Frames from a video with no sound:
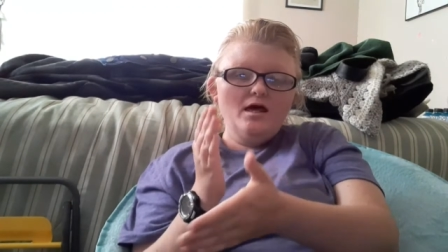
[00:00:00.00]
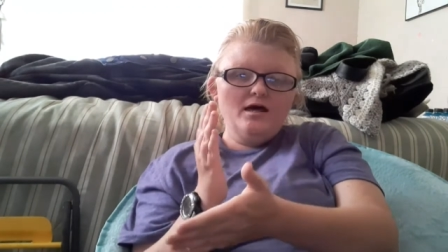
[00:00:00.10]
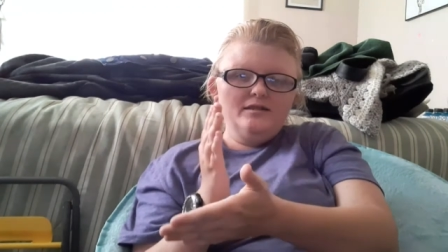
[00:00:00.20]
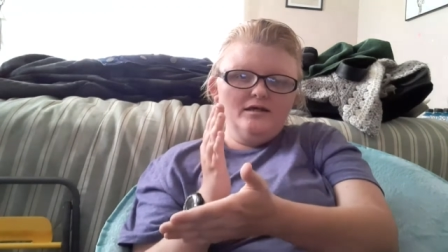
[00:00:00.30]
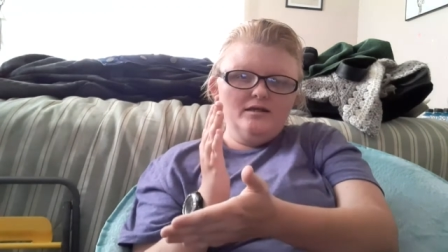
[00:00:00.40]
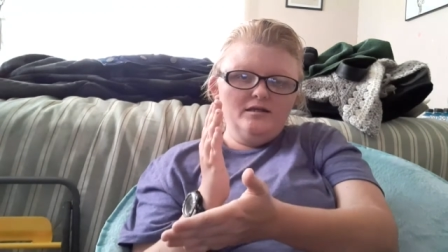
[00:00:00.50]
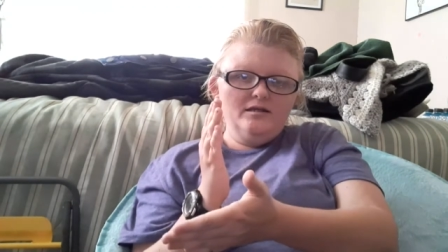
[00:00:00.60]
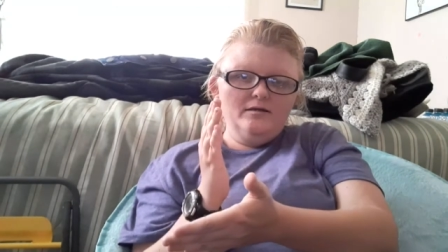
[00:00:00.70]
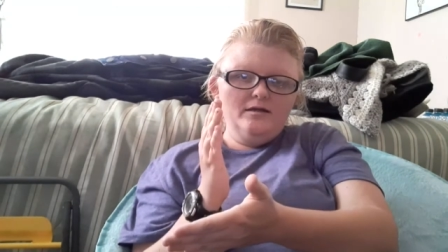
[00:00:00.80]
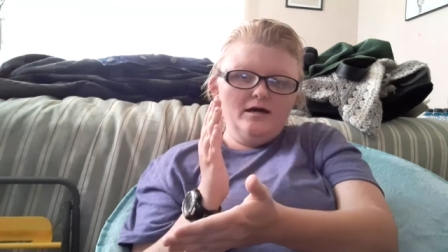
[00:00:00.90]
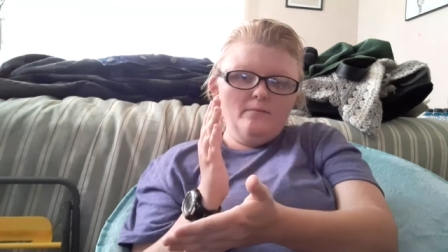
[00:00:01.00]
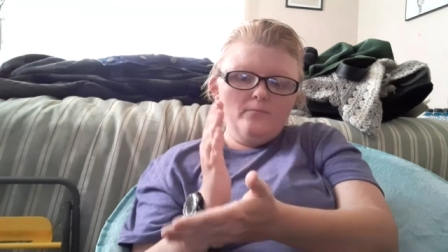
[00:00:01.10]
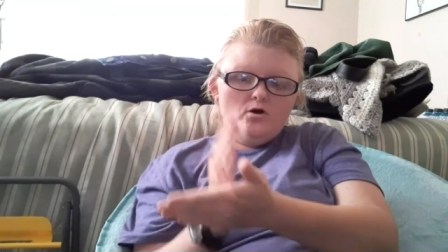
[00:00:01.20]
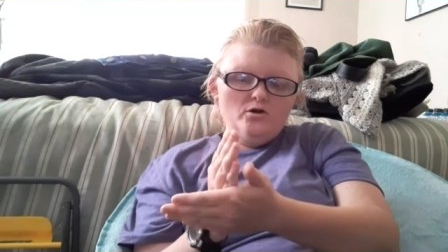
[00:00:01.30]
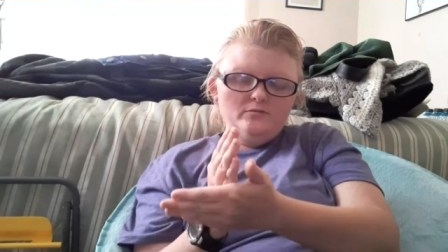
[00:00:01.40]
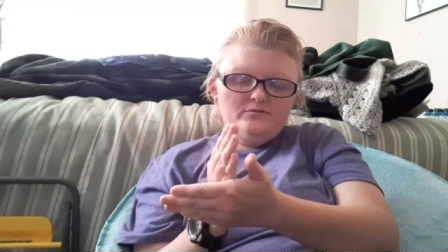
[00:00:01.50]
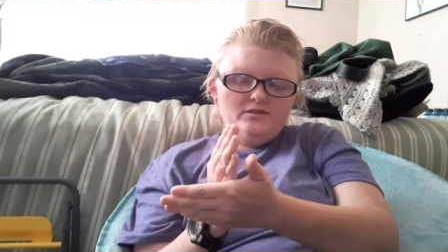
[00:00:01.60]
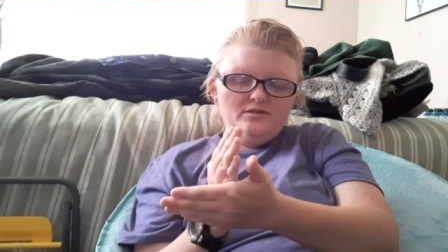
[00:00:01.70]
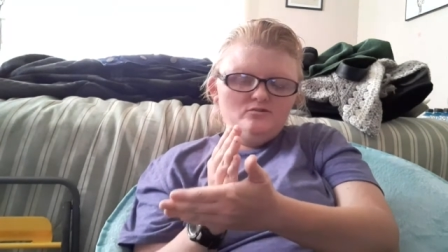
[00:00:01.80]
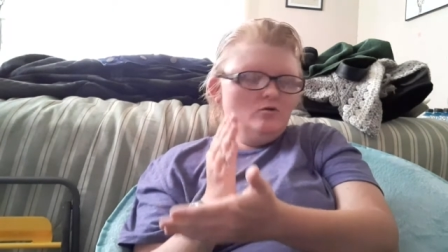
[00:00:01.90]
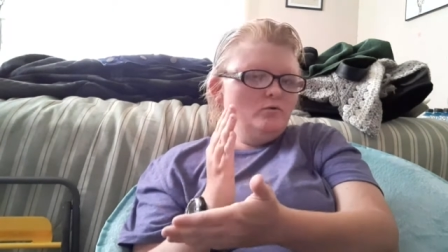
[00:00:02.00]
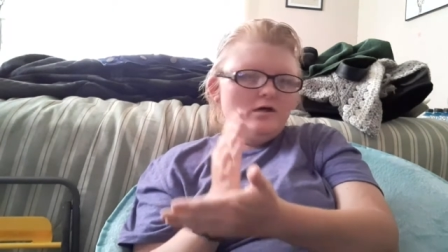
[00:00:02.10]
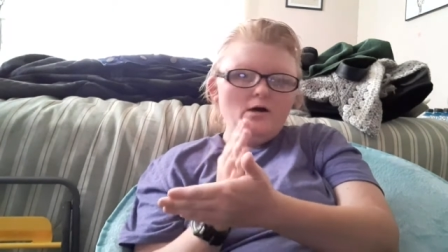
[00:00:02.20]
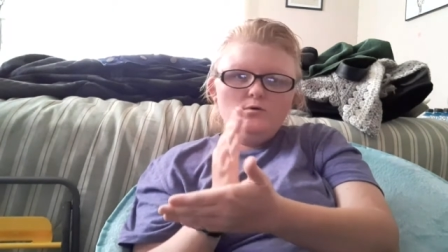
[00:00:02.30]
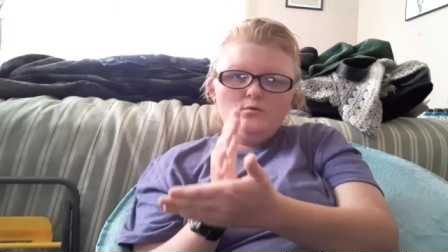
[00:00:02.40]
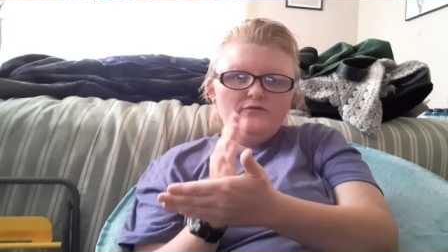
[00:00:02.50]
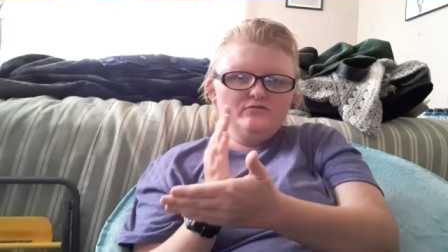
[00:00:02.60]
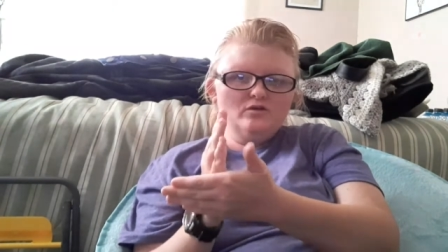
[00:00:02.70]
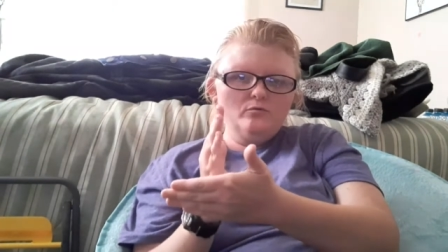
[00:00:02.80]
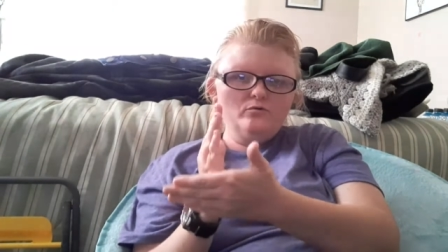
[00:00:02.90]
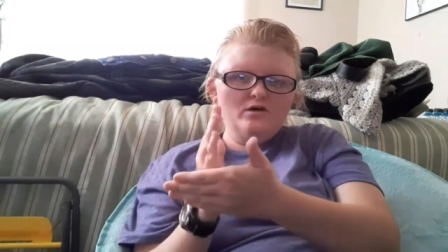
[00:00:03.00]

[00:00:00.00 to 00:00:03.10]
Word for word: And then now Burnham says, no, we, I want to wait for Saru